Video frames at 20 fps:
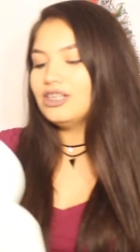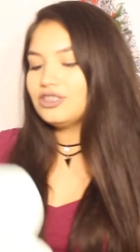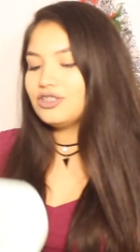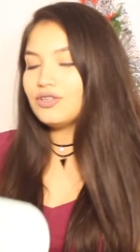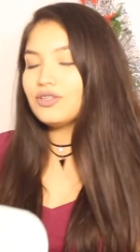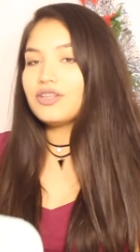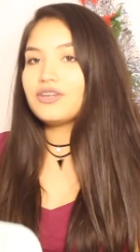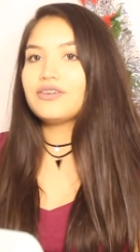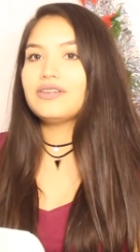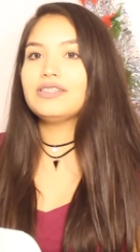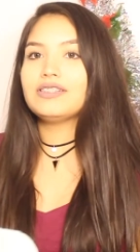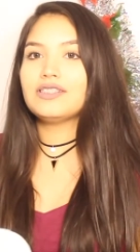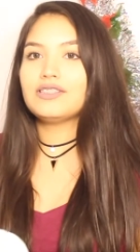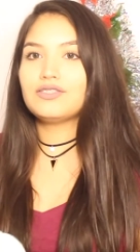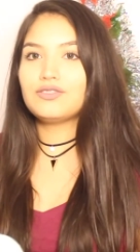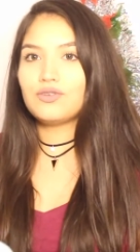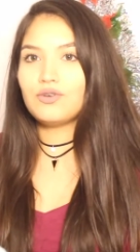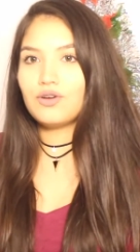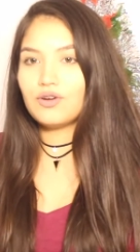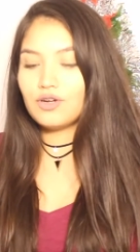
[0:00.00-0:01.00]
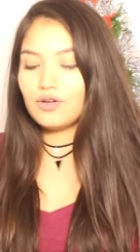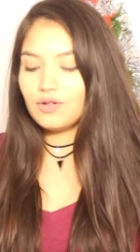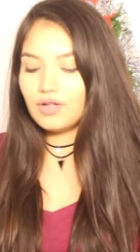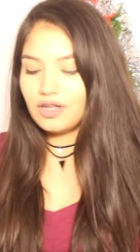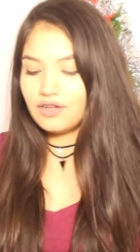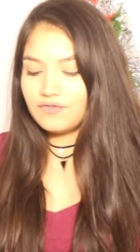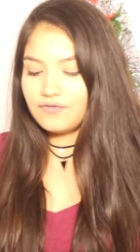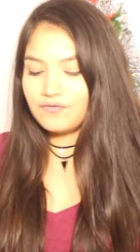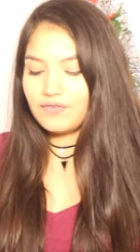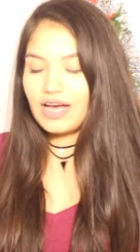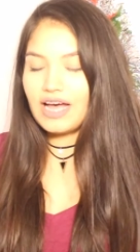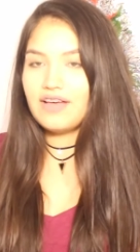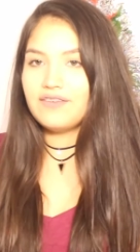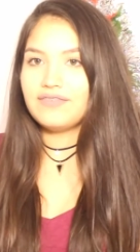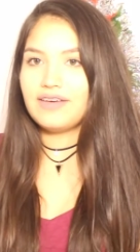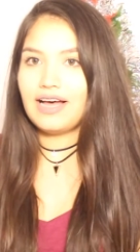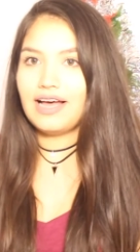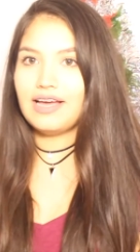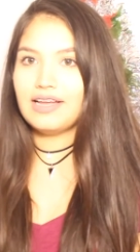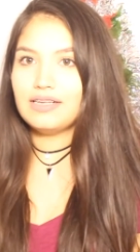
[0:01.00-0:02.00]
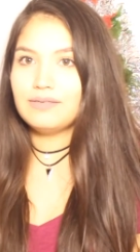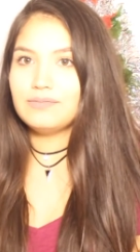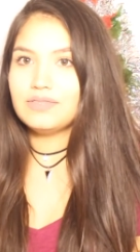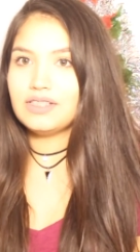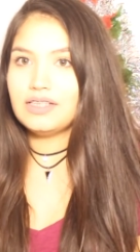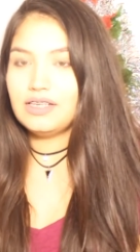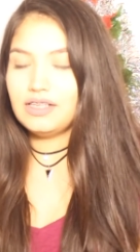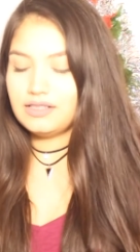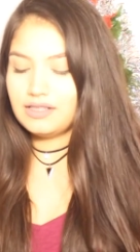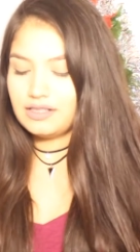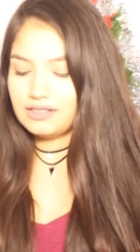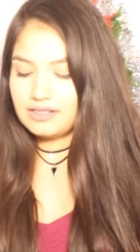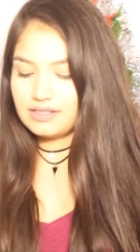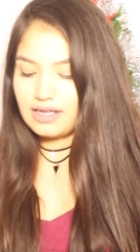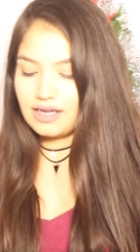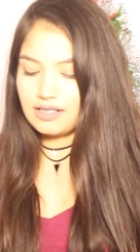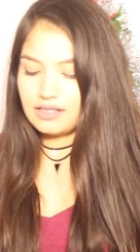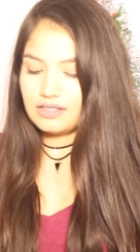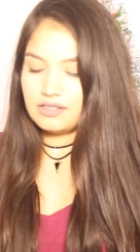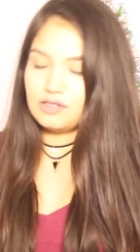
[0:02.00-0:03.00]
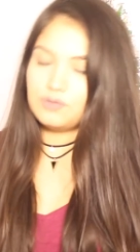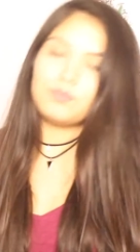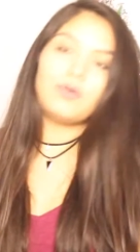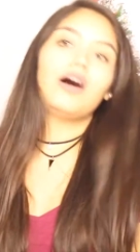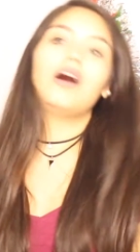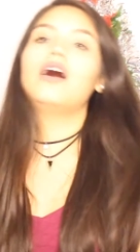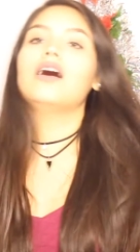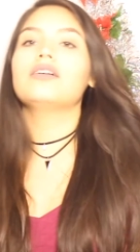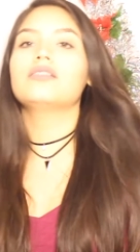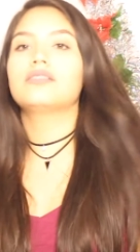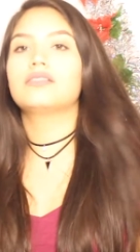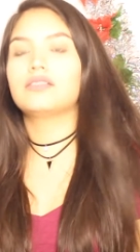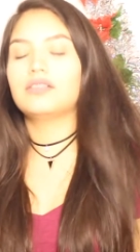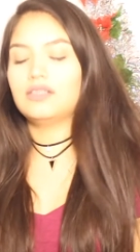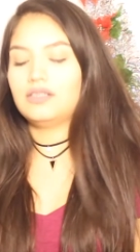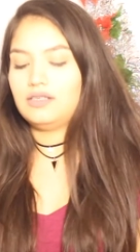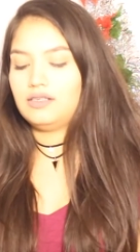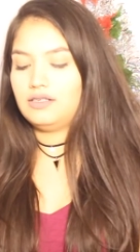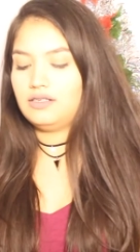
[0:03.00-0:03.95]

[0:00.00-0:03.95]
So there is a total of five items inside this box.